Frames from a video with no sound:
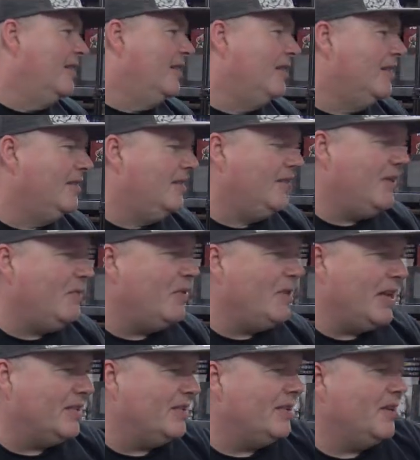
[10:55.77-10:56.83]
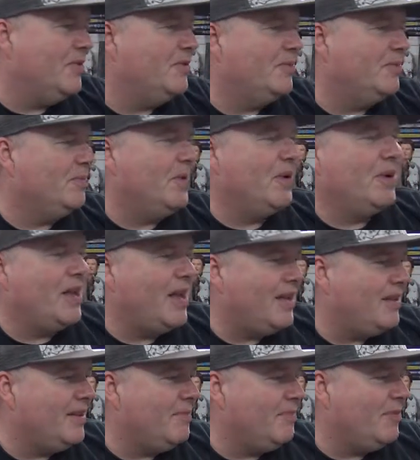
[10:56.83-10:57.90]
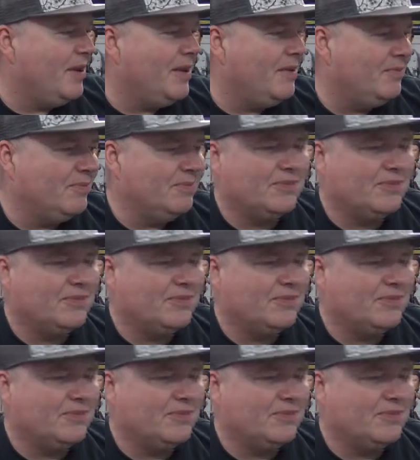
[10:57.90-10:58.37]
And if anyone gets turned on by that, they're pretty...